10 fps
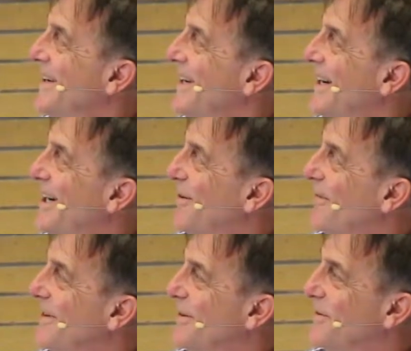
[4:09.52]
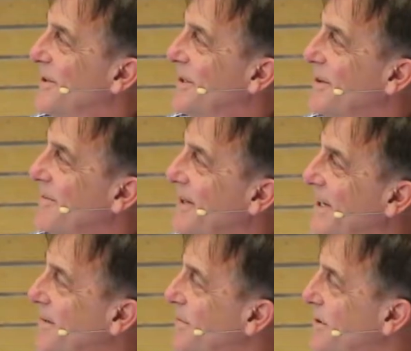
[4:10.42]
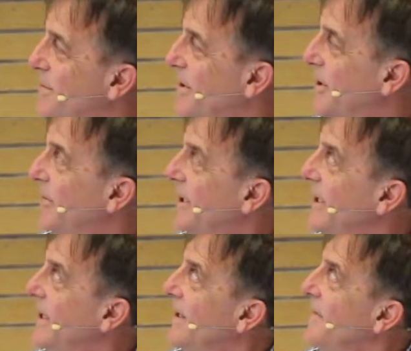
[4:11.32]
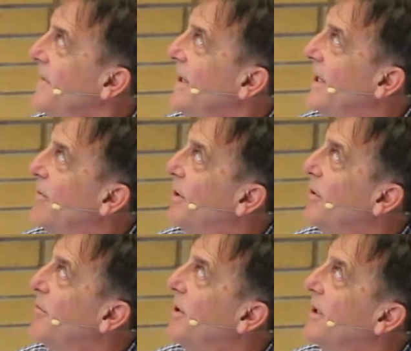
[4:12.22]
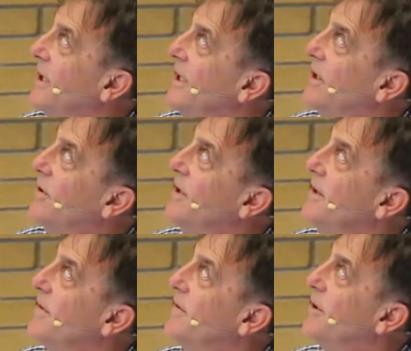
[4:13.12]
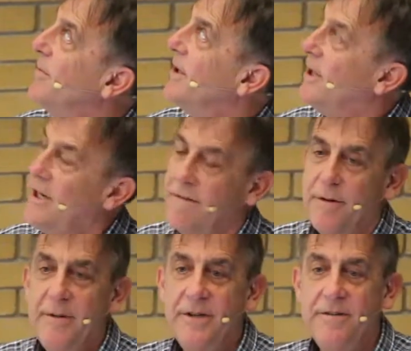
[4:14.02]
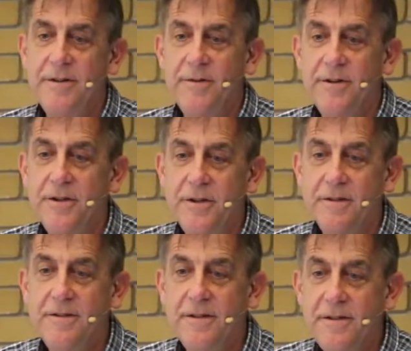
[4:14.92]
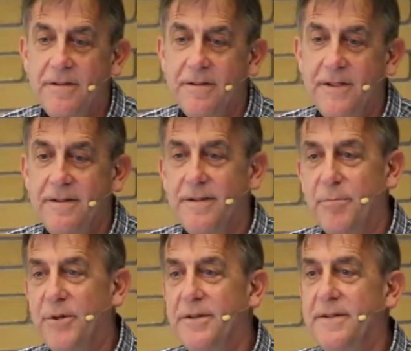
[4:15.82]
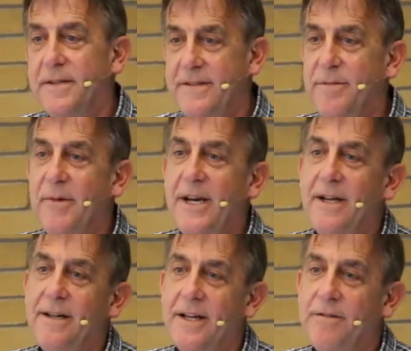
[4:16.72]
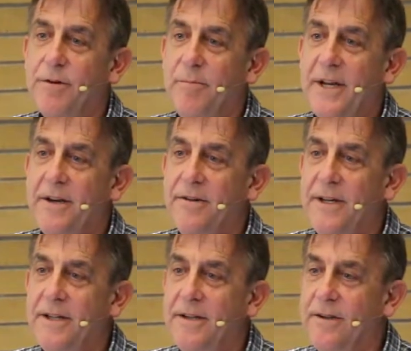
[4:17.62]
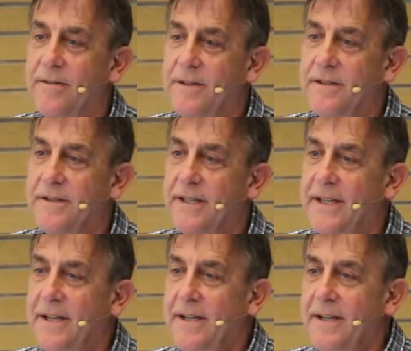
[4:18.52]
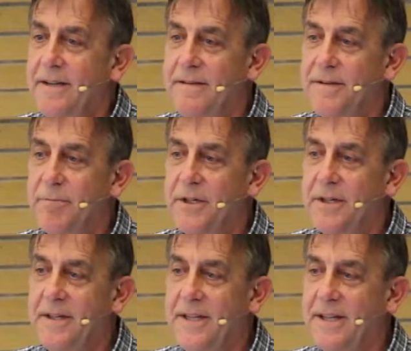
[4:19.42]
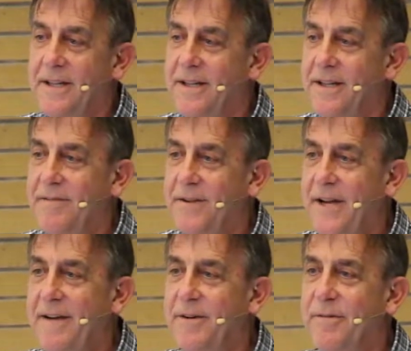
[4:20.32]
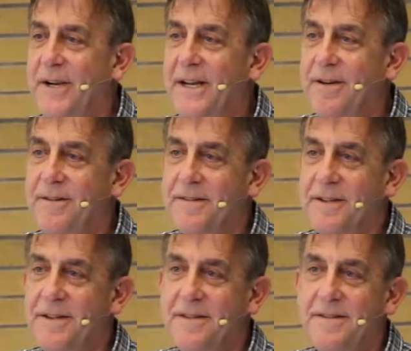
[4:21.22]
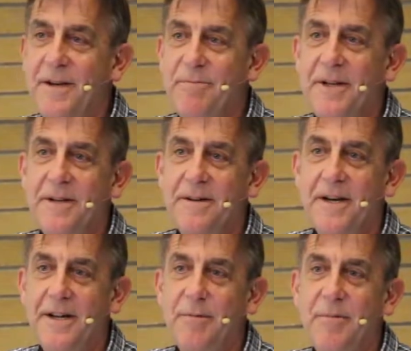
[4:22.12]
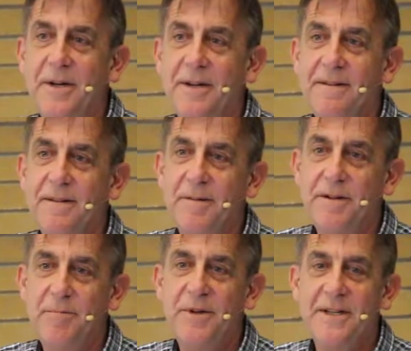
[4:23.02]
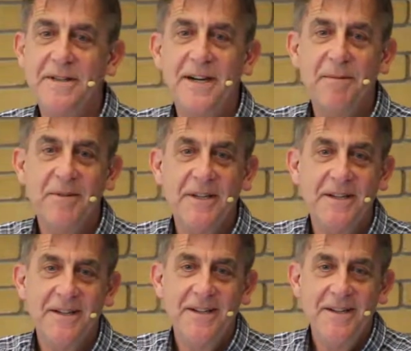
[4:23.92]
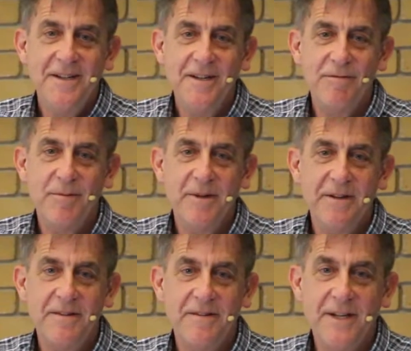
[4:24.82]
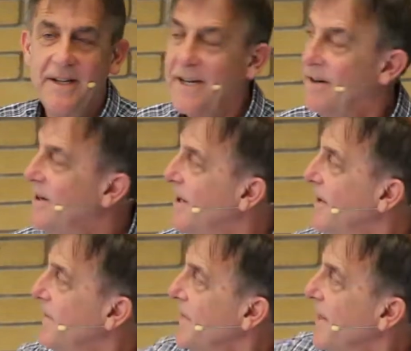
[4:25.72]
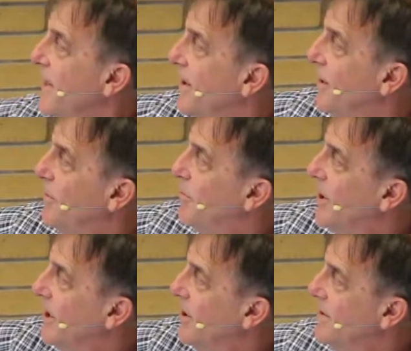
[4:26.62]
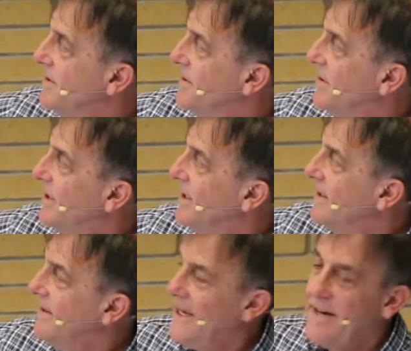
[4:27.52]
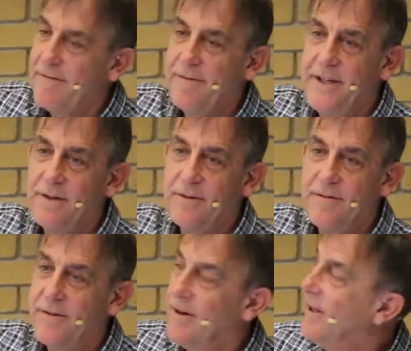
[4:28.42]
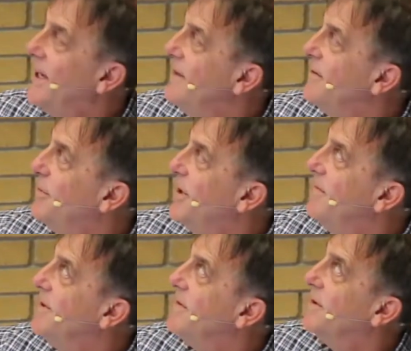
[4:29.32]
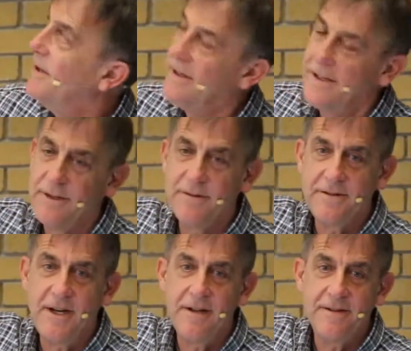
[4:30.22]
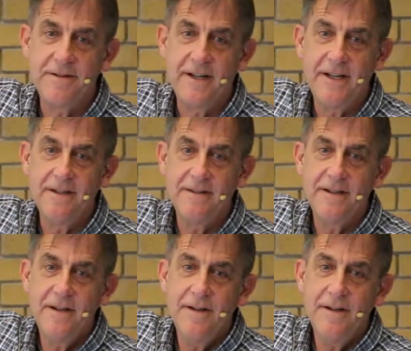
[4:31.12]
This is William Jasper Spillman. He wrote a book. He coined the term the Law of Diminishing Returns. So this is a person that's in my intellectual pedigree at the university. This is a book that if you haven't read or it's a concept that you're not up on, it's pretty timely information right now. Below the soil, F equals fertilizer, above the soil equals $signs.